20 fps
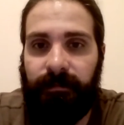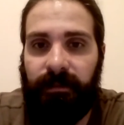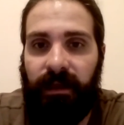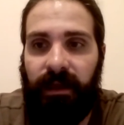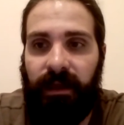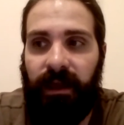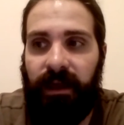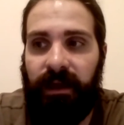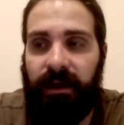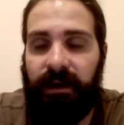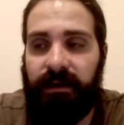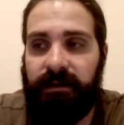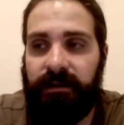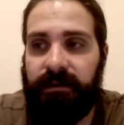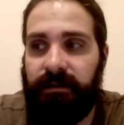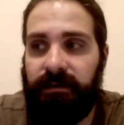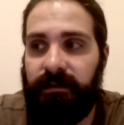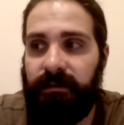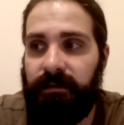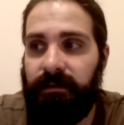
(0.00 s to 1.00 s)
And
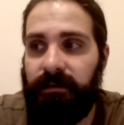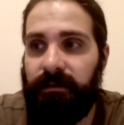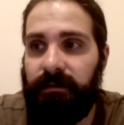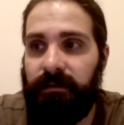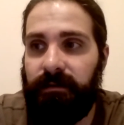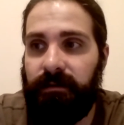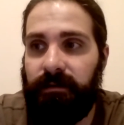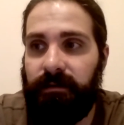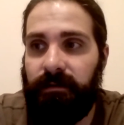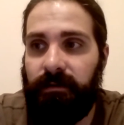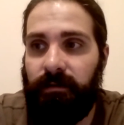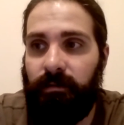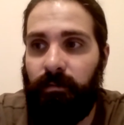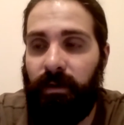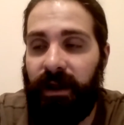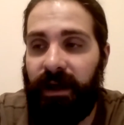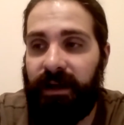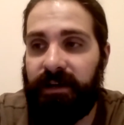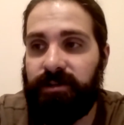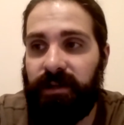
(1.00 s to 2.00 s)
what
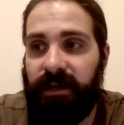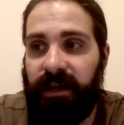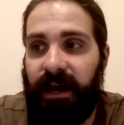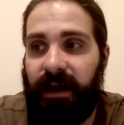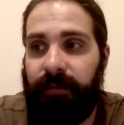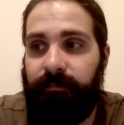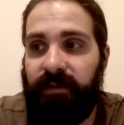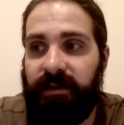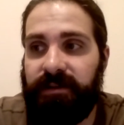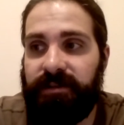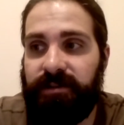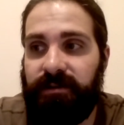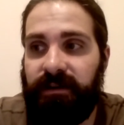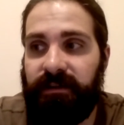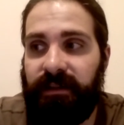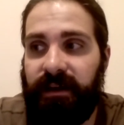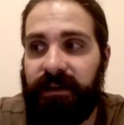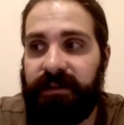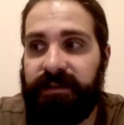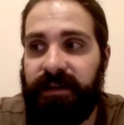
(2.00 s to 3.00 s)
actually happened during
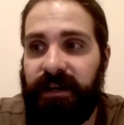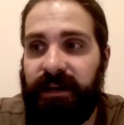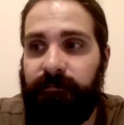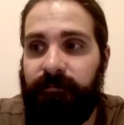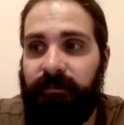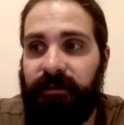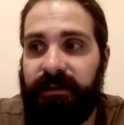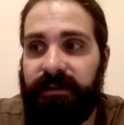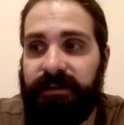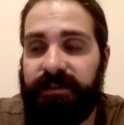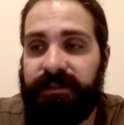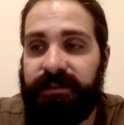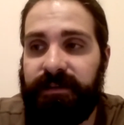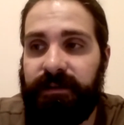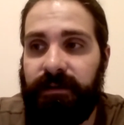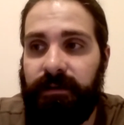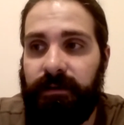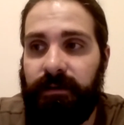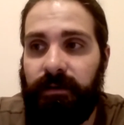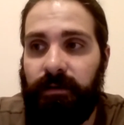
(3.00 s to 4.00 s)
that time was
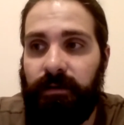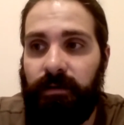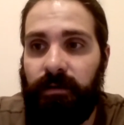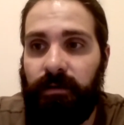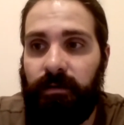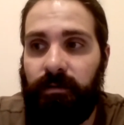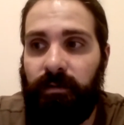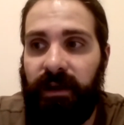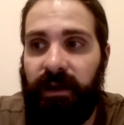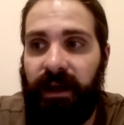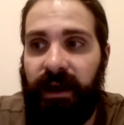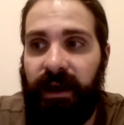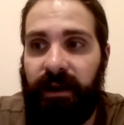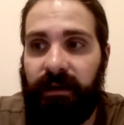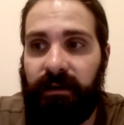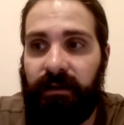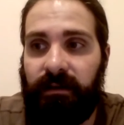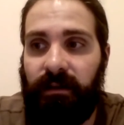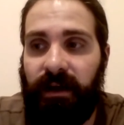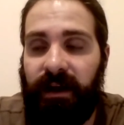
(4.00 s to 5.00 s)
we had a
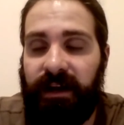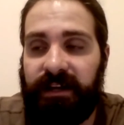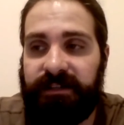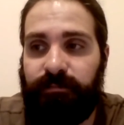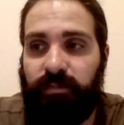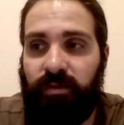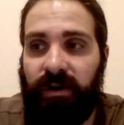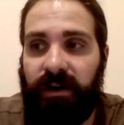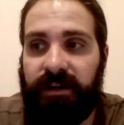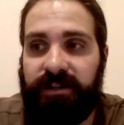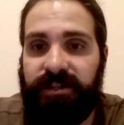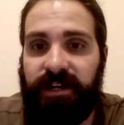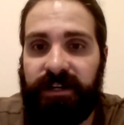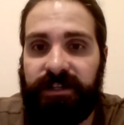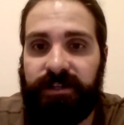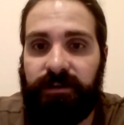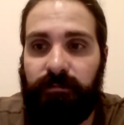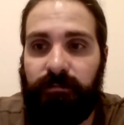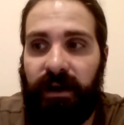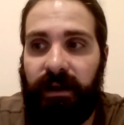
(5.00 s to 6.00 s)
class project
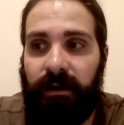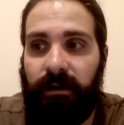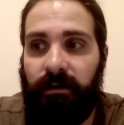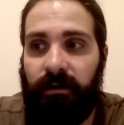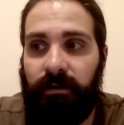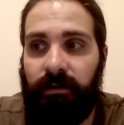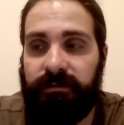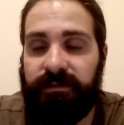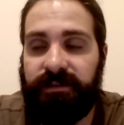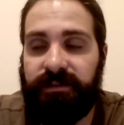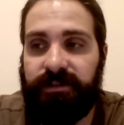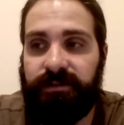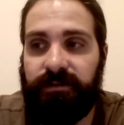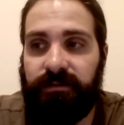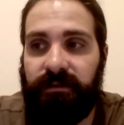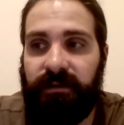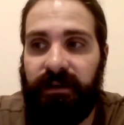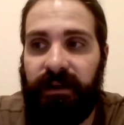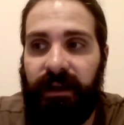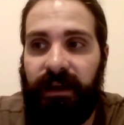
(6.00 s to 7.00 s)
to write our own
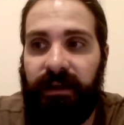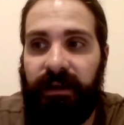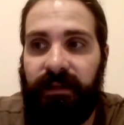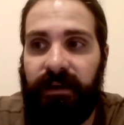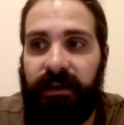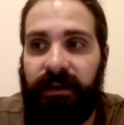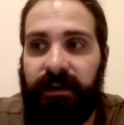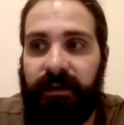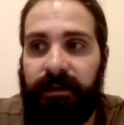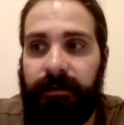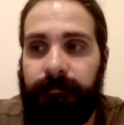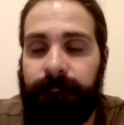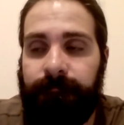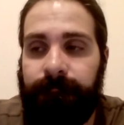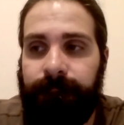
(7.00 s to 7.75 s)
story, and then